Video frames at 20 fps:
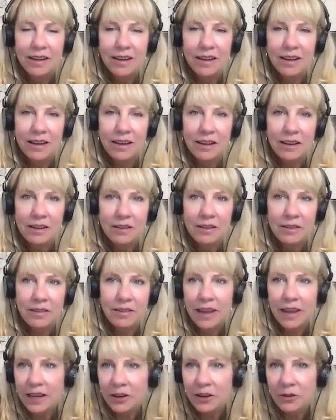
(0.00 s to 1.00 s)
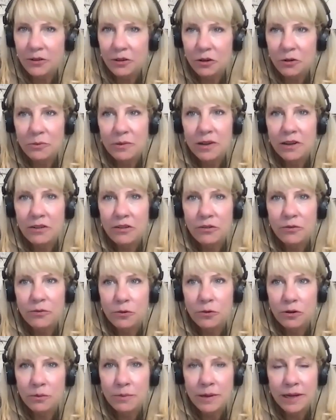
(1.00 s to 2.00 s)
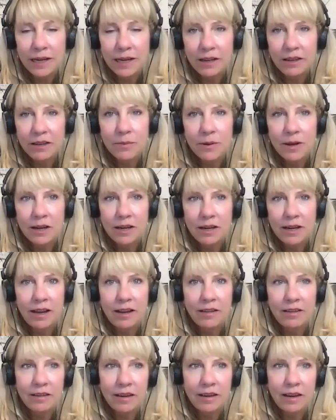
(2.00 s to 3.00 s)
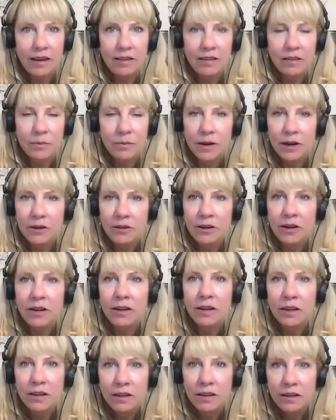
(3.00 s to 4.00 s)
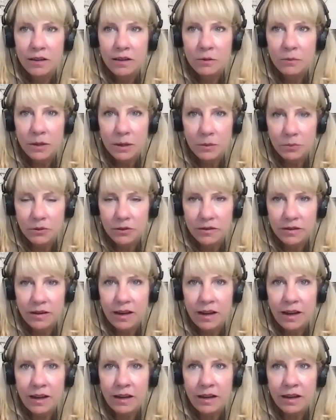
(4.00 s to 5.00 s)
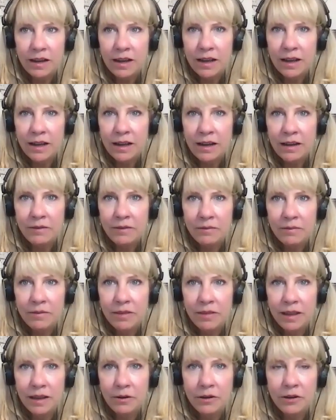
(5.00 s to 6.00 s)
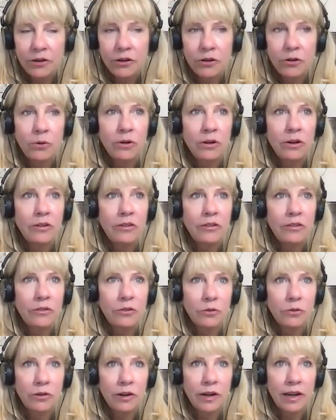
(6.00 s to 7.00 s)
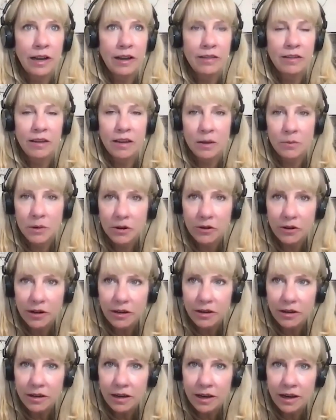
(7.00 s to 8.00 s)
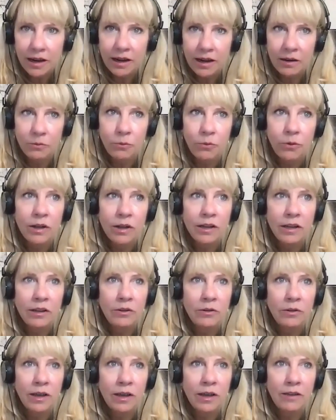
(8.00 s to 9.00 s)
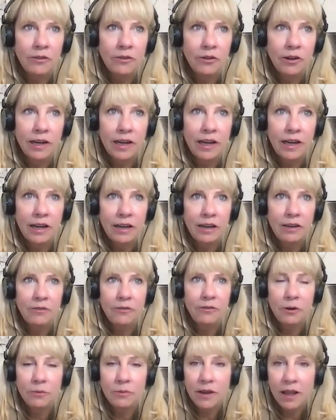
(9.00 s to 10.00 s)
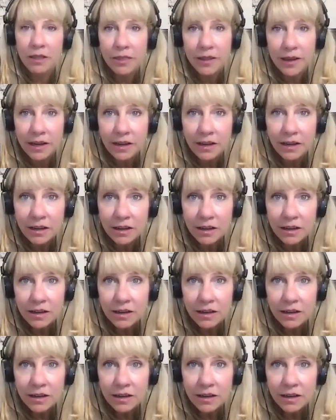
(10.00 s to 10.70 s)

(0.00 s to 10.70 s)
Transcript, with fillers: uh, thank you so much for being on the podcast and inspiring people today. I think your story as an immigrant and what you have created from nothing